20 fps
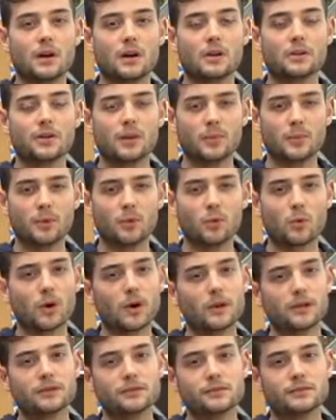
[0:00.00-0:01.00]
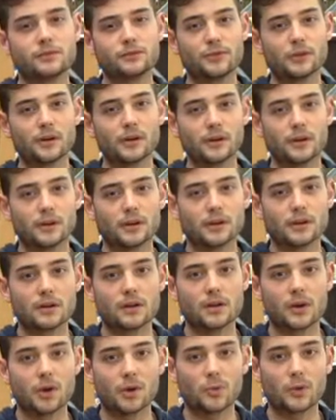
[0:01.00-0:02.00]
number one for
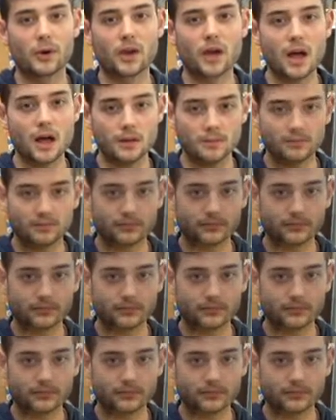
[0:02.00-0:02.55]
homework help